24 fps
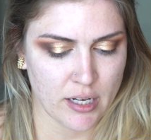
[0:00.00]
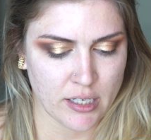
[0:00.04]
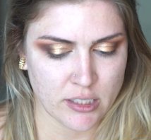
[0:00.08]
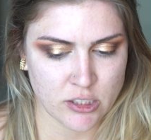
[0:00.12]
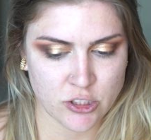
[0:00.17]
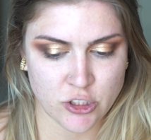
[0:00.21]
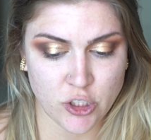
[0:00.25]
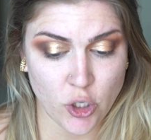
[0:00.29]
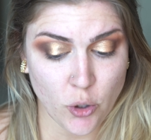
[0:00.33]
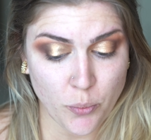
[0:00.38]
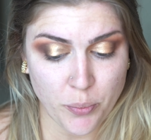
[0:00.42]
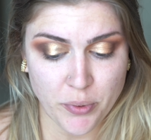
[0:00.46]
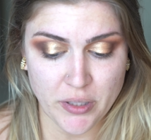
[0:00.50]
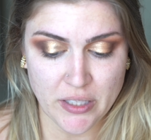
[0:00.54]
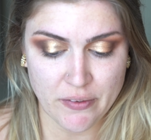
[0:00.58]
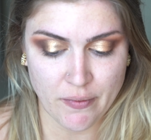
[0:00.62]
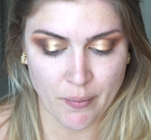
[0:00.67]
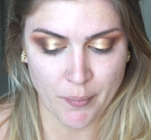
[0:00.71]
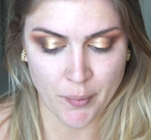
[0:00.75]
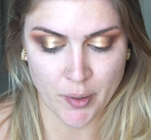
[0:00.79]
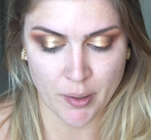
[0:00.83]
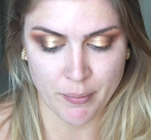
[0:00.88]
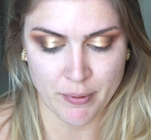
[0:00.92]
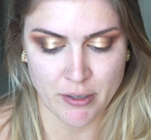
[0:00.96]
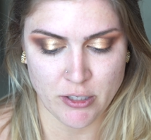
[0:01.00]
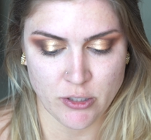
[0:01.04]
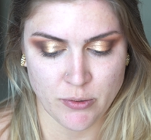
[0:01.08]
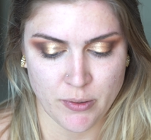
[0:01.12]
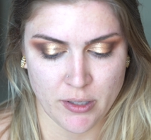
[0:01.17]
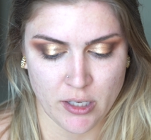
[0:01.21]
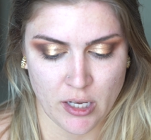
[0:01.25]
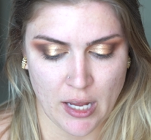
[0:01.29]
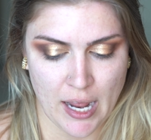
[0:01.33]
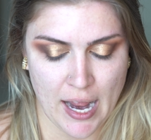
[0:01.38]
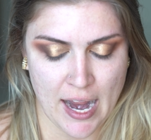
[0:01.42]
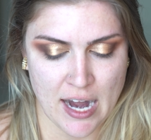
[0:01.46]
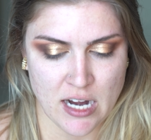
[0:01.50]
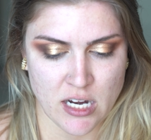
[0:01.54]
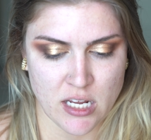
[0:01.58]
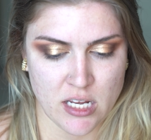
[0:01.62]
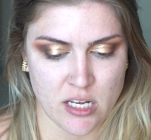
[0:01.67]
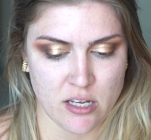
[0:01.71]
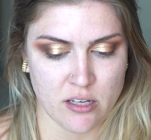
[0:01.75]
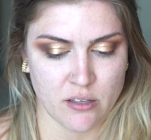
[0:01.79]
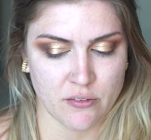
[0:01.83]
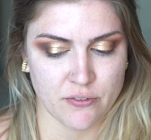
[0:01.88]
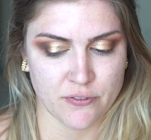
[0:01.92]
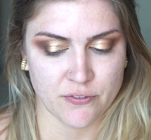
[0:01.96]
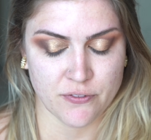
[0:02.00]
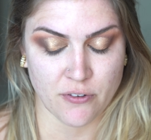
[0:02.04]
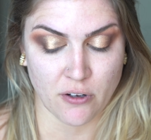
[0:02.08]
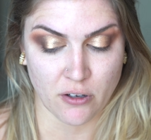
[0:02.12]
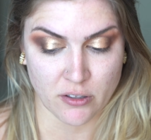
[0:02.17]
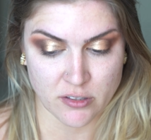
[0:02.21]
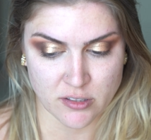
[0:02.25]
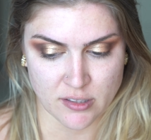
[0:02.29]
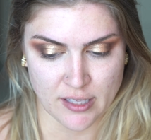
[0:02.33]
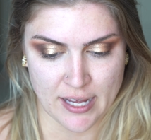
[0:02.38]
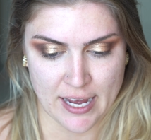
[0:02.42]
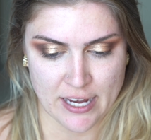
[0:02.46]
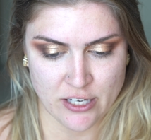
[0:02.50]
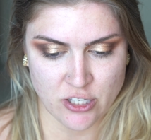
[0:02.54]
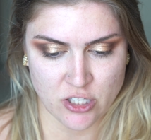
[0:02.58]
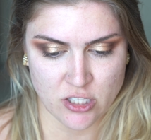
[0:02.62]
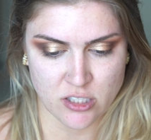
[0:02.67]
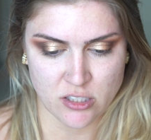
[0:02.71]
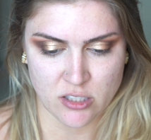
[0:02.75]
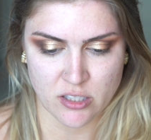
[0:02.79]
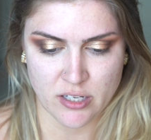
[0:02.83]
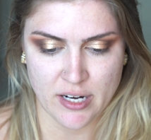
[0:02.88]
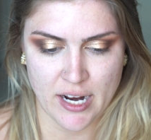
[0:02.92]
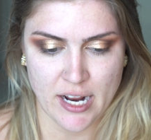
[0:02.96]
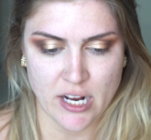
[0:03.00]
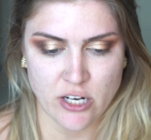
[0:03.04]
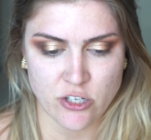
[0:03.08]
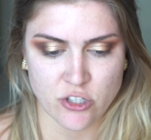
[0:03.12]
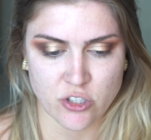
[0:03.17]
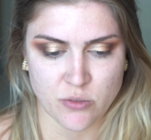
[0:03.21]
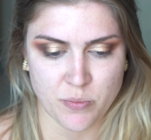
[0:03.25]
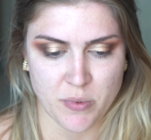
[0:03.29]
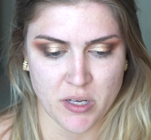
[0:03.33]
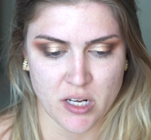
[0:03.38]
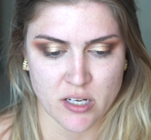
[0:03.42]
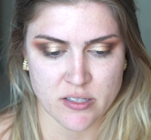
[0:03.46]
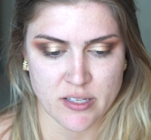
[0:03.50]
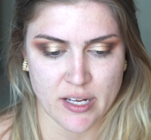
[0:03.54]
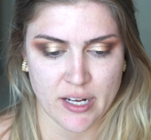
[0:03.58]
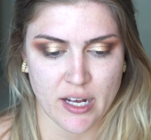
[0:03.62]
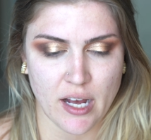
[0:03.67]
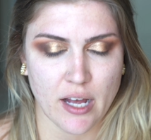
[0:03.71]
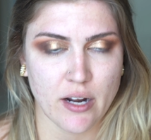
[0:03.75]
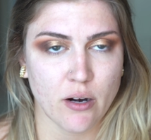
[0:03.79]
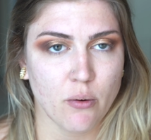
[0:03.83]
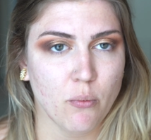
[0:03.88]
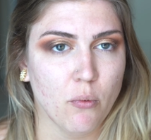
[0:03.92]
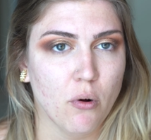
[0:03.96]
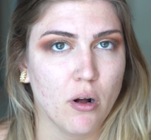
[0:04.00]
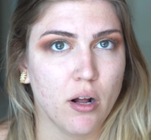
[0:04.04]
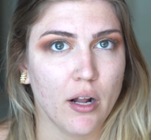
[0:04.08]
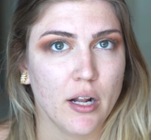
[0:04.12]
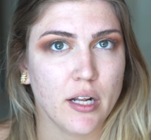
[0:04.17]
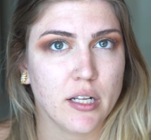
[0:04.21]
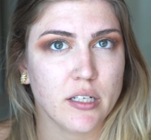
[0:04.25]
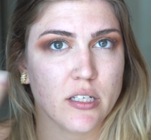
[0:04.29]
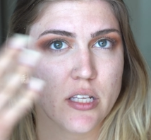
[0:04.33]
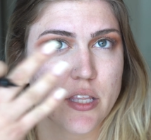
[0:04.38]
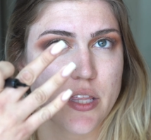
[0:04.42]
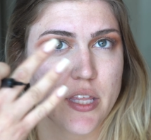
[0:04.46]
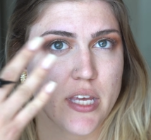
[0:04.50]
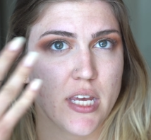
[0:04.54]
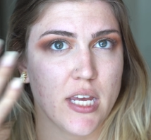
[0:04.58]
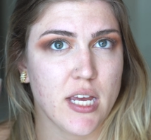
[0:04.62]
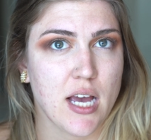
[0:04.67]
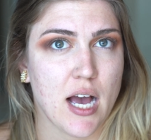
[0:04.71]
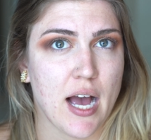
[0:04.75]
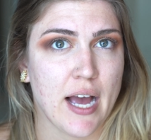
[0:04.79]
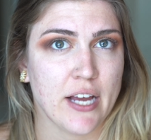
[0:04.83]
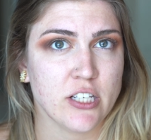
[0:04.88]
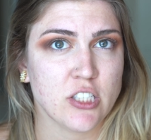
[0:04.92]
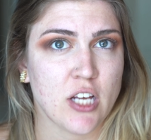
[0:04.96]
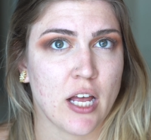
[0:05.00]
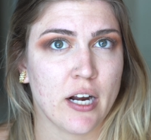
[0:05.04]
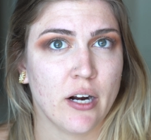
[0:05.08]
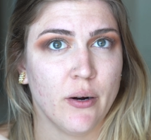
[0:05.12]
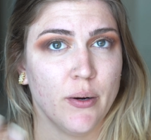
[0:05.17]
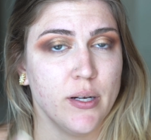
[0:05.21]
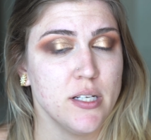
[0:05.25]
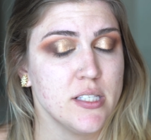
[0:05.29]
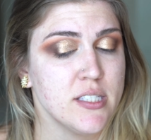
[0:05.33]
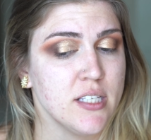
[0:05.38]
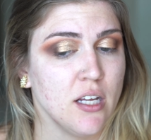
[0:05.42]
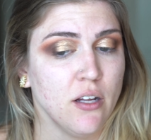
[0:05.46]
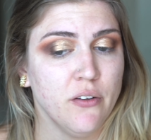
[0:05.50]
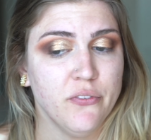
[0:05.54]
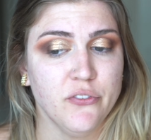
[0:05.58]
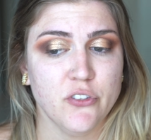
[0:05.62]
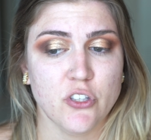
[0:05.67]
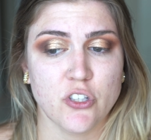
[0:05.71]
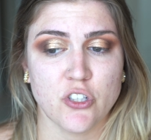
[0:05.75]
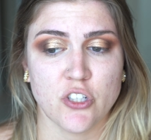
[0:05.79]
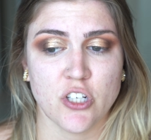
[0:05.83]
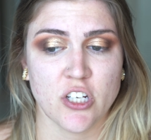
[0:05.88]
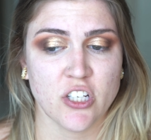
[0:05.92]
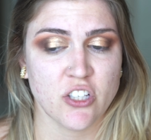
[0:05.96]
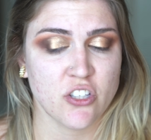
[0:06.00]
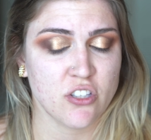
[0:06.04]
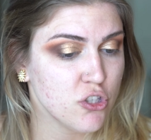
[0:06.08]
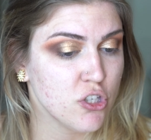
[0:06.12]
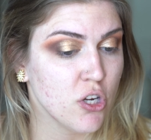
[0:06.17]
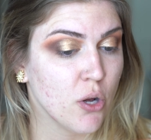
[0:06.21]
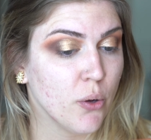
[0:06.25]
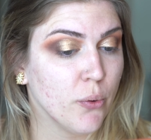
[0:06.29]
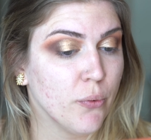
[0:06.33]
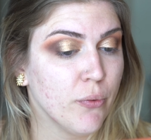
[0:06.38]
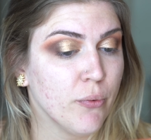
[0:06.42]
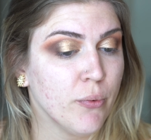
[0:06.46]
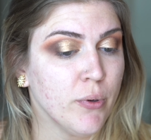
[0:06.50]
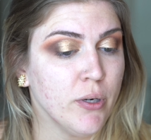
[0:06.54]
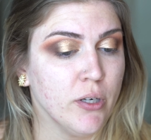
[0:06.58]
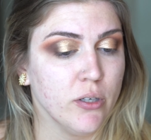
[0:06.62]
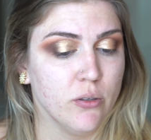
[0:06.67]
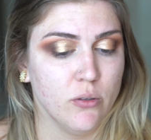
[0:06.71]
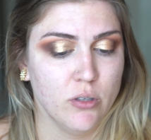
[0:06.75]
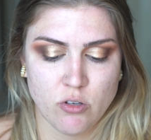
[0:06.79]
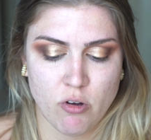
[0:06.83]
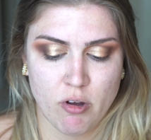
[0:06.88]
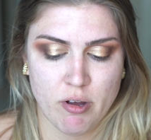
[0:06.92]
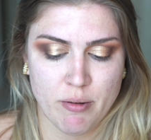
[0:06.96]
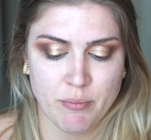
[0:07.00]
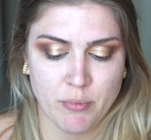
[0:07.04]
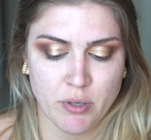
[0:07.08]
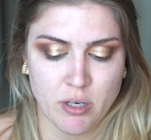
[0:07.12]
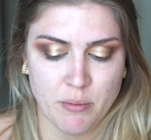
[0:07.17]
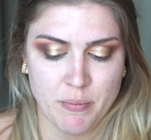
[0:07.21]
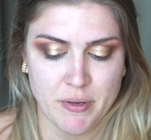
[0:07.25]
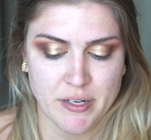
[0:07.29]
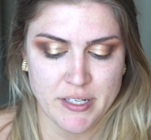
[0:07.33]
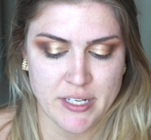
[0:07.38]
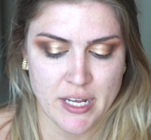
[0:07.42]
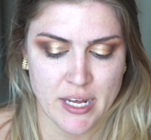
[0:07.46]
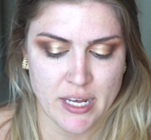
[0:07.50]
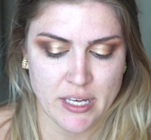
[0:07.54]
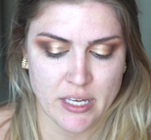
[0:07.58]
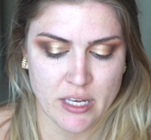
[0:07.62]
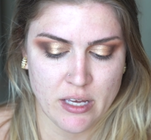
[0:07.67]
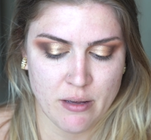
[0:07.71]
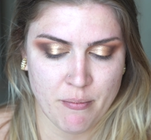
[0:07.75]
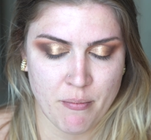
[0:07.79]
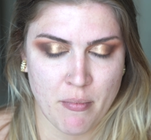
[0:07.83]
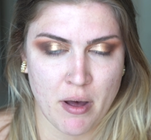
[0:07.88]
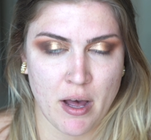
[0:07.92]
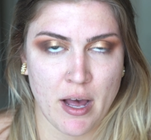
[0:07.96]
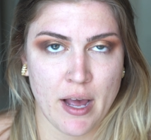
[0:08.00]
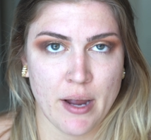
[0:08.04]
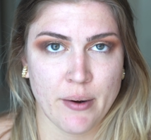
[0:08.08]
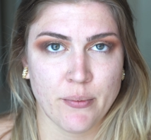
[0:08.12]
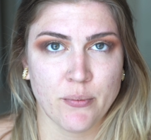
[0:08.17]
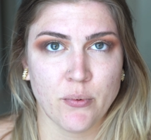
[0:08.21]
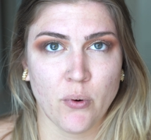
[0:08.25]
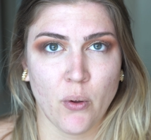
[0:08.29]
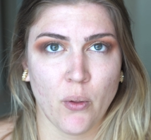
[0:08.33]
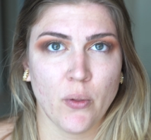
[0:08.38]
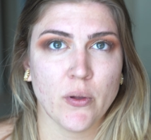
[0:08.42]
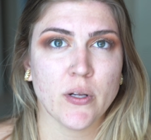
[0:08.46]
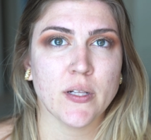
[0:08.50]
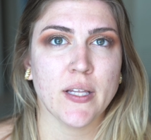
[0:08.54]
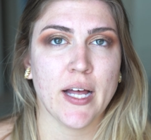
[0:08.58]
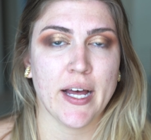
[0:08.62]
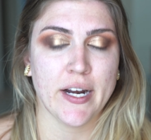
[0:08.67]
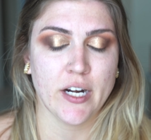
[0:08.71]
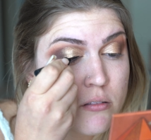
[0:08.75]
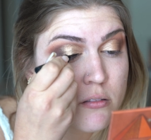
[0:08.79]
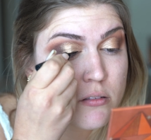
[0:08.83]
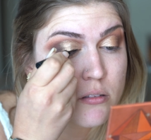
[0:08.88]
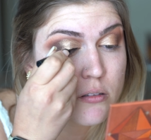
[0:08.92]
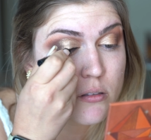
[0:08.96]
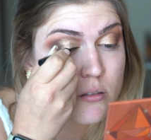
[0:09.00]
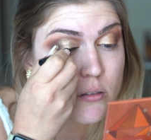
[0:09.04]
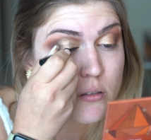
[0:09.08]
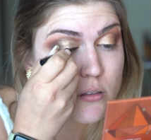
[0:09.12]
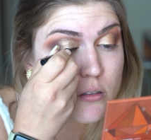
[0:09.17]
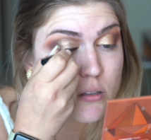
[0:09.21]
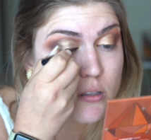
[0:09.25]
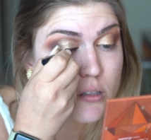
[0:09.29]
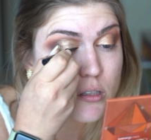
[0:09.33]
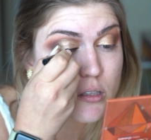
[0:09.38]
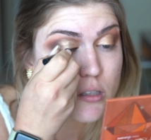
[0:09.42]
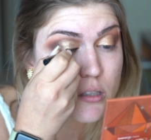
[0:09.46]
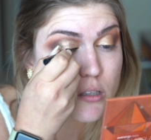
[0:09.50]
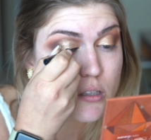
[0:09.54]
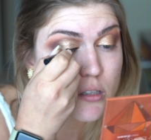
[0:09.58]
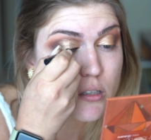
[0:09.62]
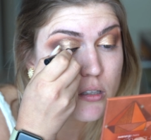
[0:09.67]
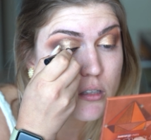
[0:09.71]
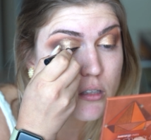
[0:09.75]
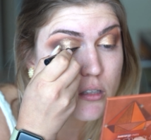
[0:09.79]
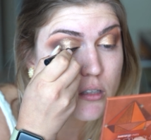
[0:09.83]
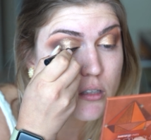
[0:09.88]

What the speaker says: I don't believe I'm gonna be doing any false lashes today just because I kind of want the eyeshadow itself to just show through. So I'm gonna be taking my roller liner by Benefit